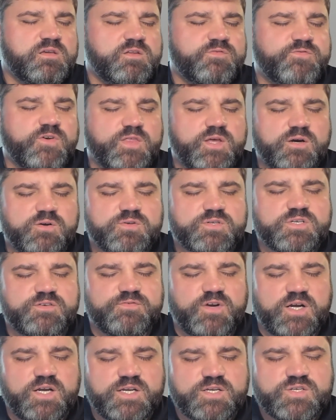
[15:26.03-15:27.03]
And for those
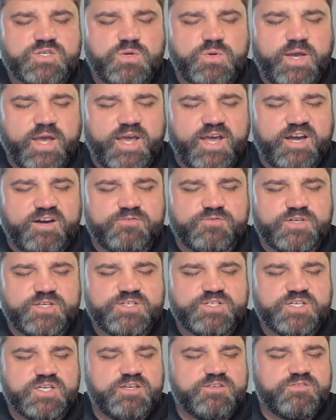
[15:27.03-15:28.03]
of us who have
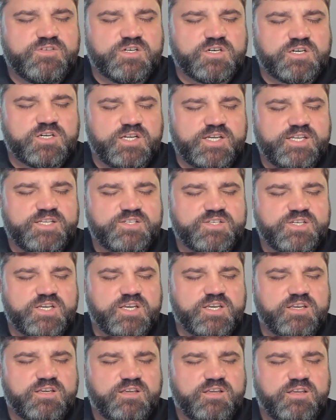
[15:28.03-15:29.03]
received your
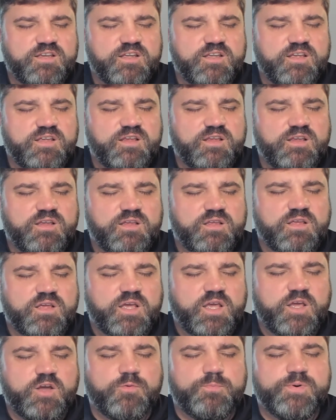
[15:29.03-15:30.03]
cleansing,
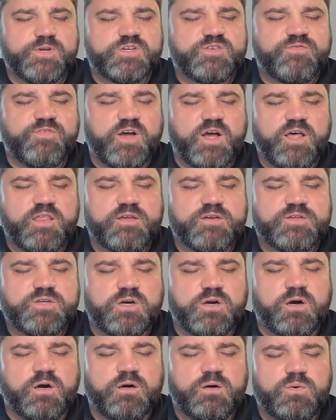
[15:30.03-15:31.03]
help us, Father,
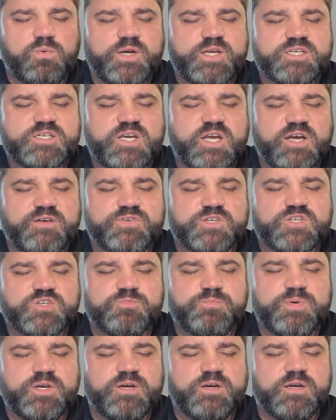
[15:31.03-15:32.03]
to always have a
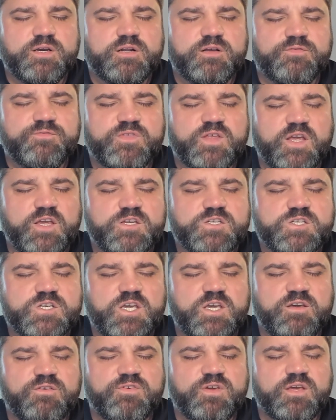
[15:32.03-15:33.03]
spirit of
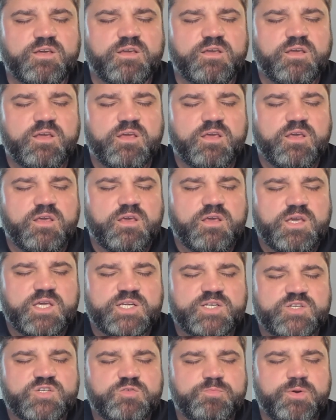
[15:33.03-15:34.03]
thanksgiving
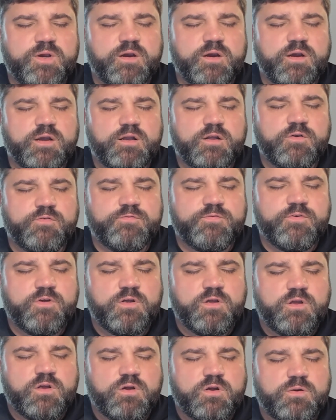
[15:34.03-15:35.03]
and a spirit of
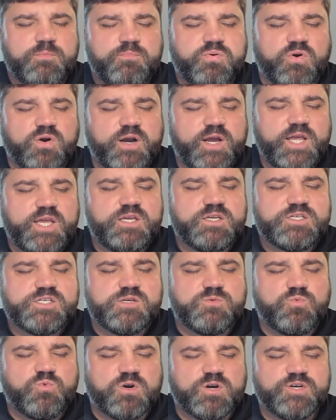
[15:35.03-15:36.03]
praise
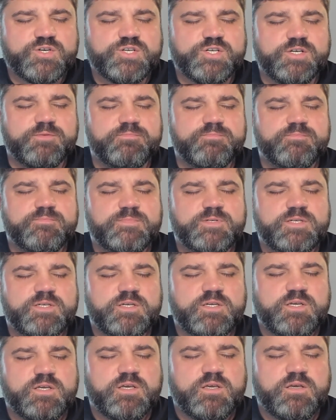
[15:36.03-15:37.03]
and worship.
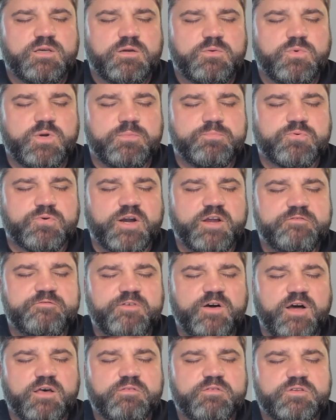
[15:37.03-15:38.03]
We pray,
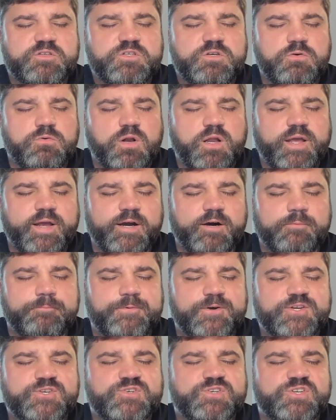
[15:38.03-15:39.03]
Father, that you will
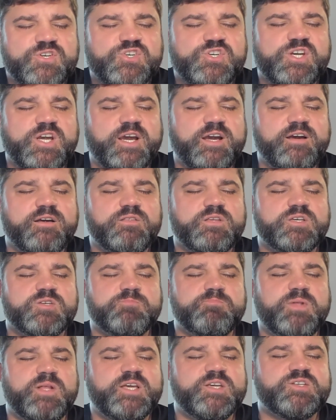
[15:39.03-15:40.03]
help us to share this
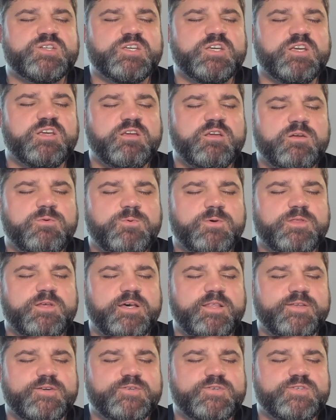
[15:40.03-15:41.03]
blessing with
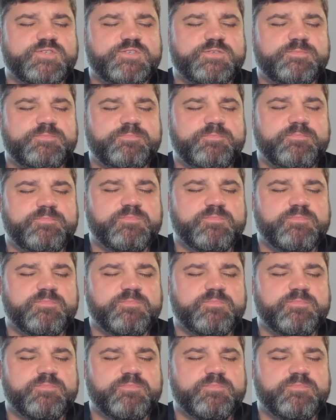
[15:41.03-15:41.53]
others.